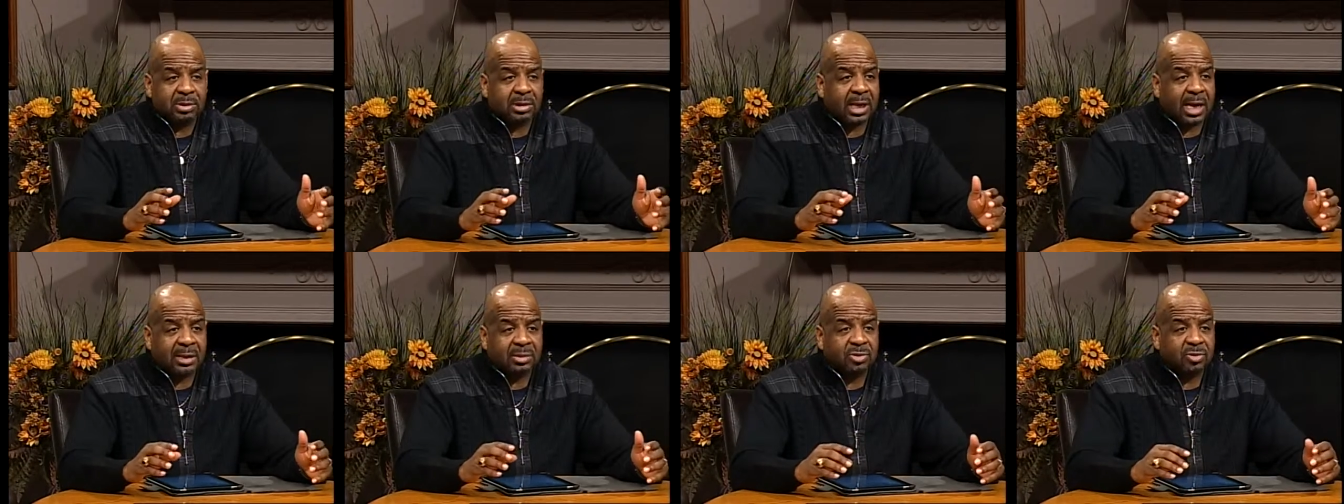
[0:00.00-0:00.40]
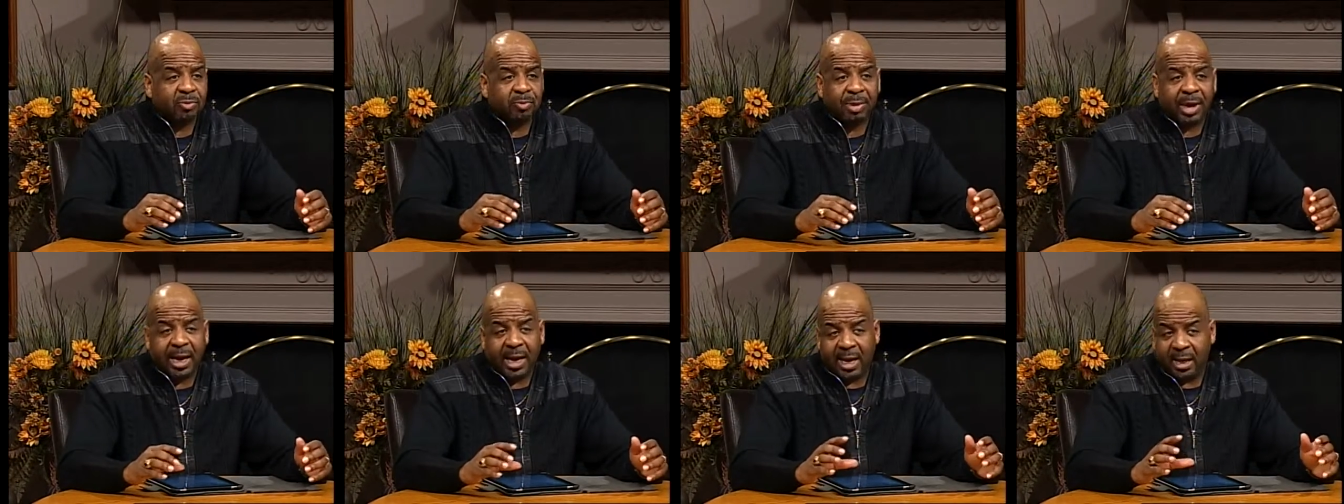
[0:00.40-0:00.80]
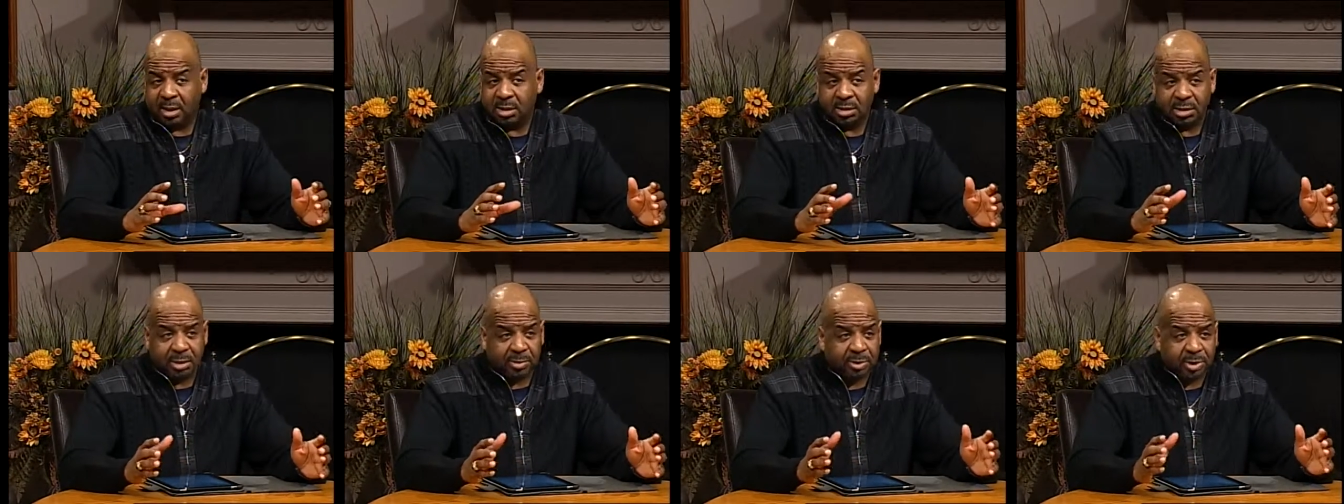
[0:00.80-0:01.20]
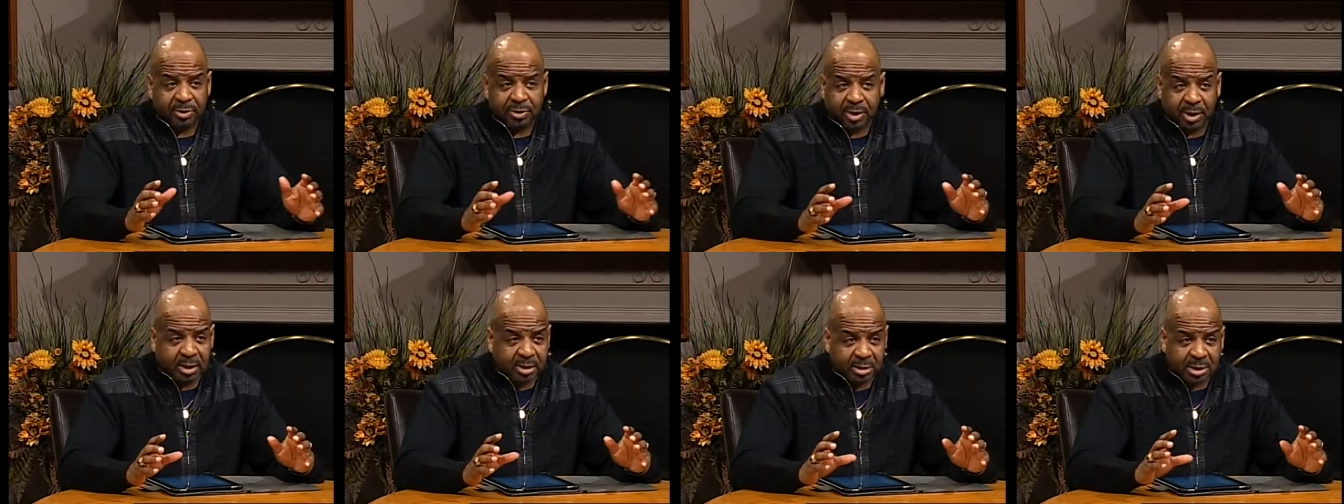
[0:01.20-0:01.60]
not so bad as some of the
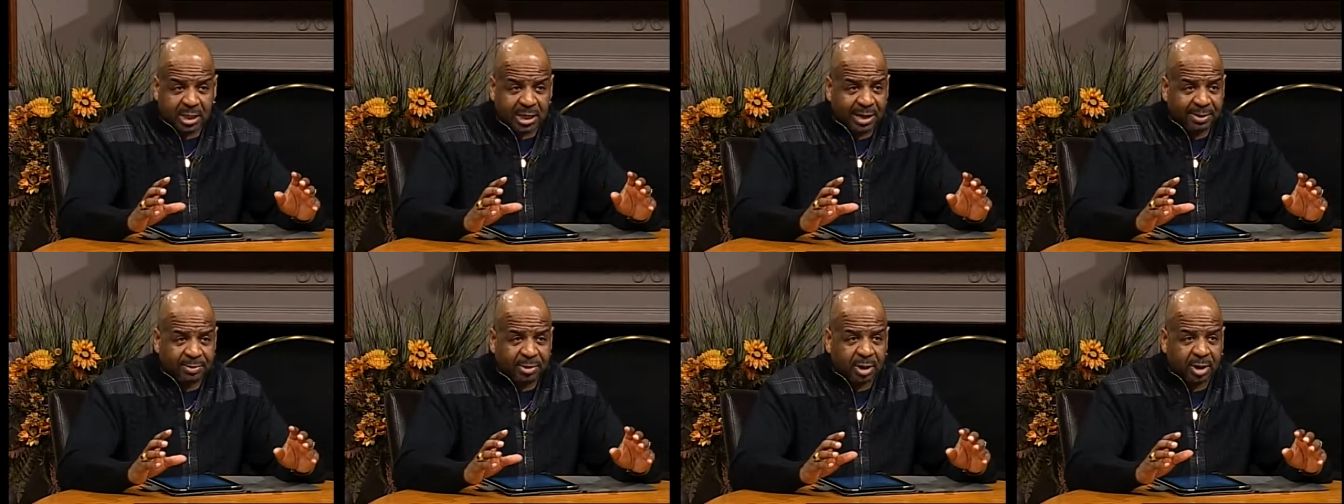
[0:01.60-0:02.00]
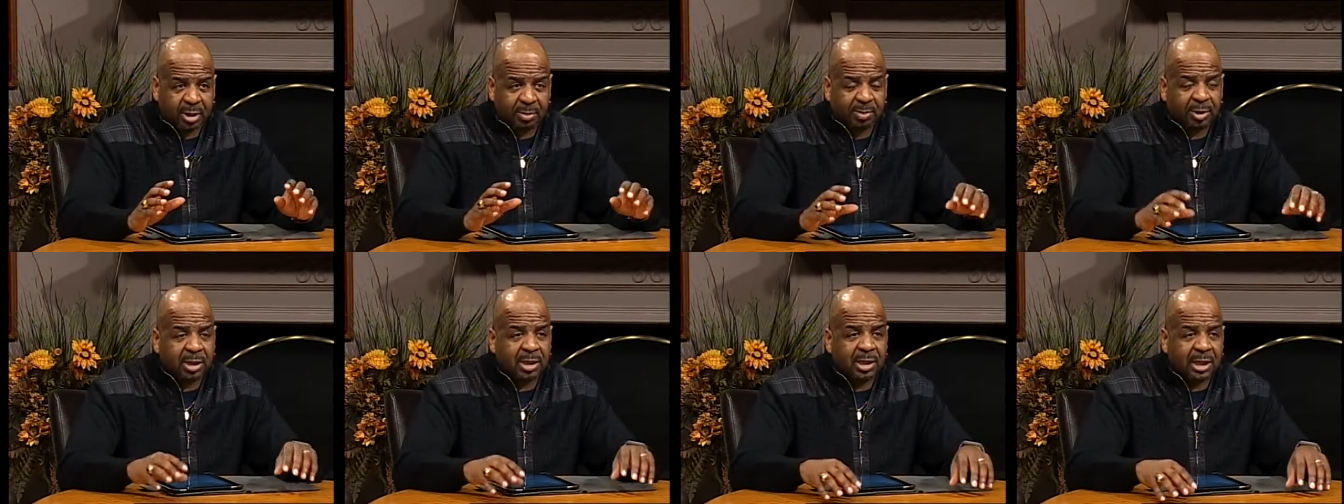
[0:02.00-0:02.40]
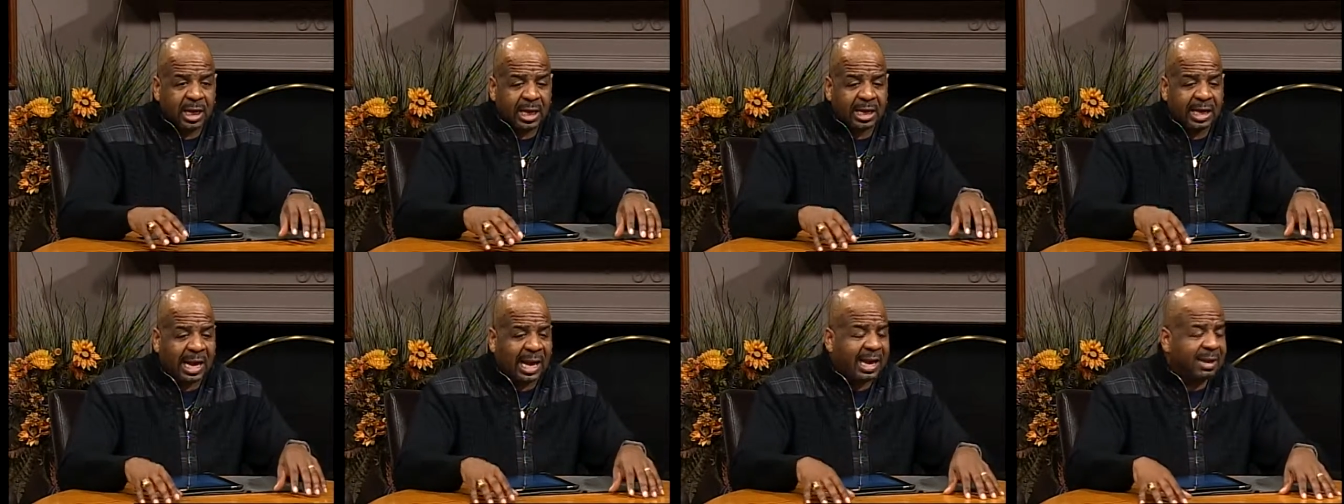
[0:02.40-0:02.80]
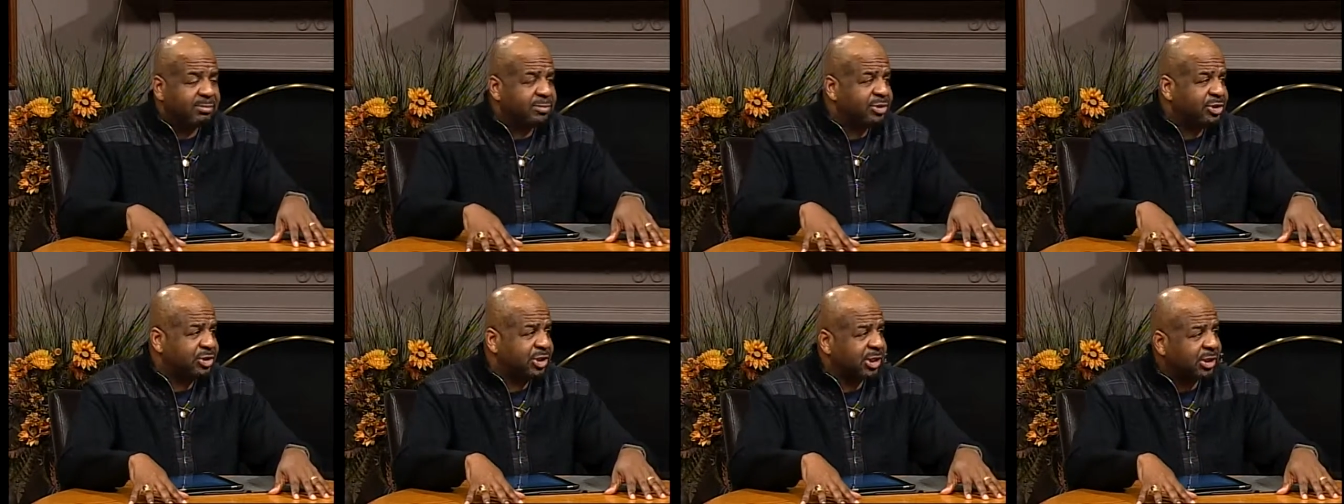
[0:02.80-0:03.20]
things that I've done, but yet I'm
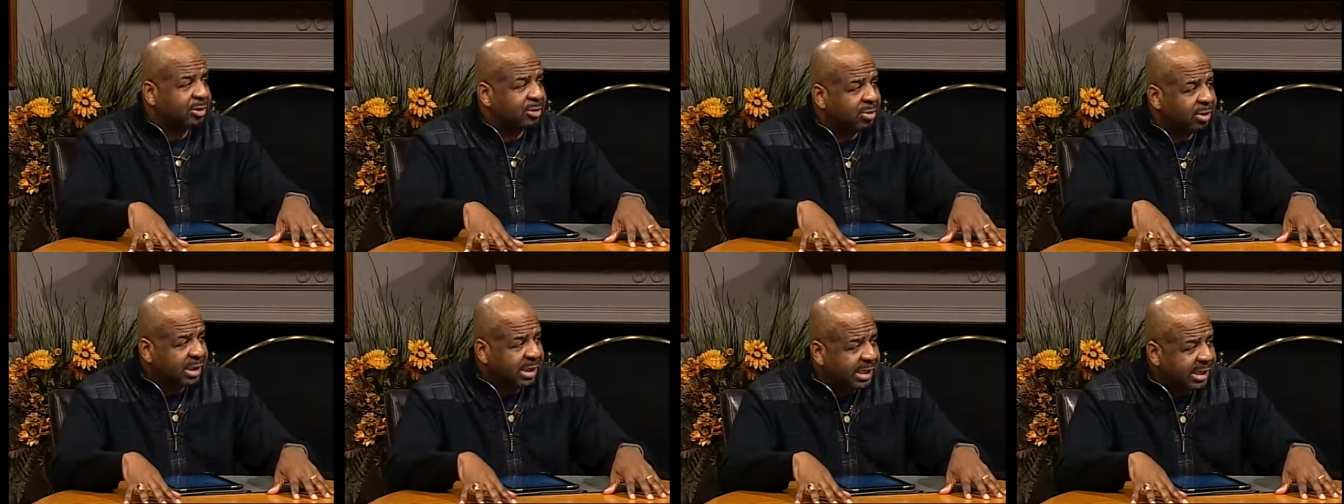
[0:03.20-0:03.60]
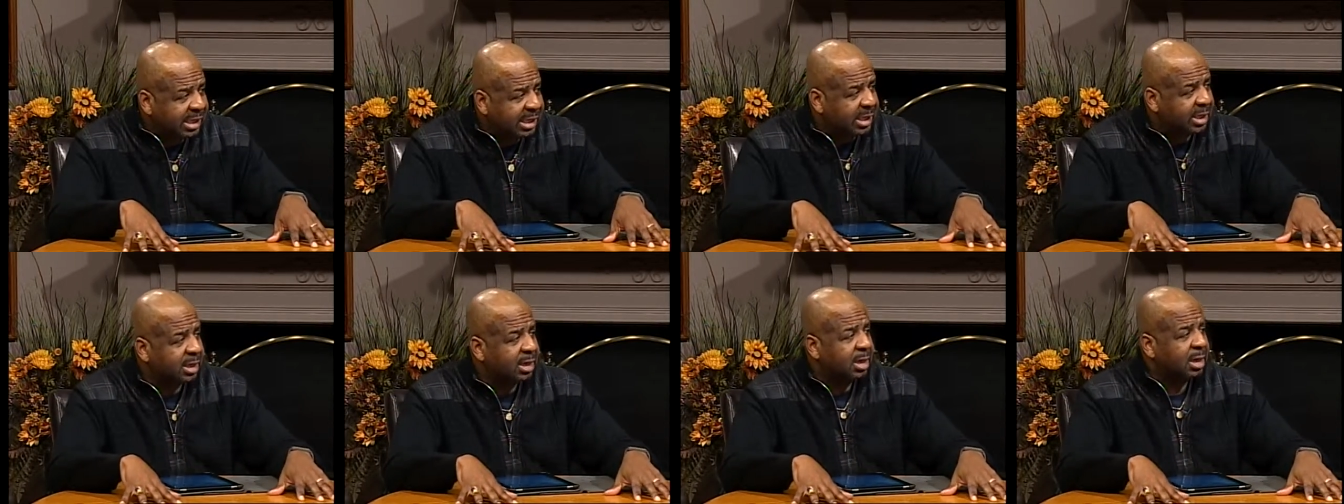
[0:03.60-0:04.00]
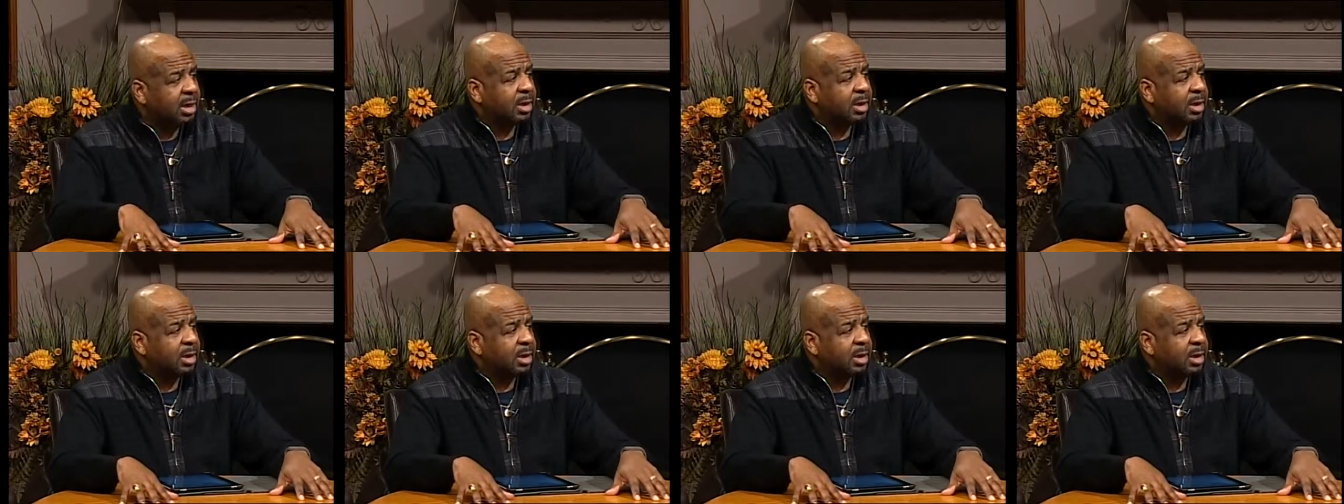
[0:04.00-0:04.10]
still here.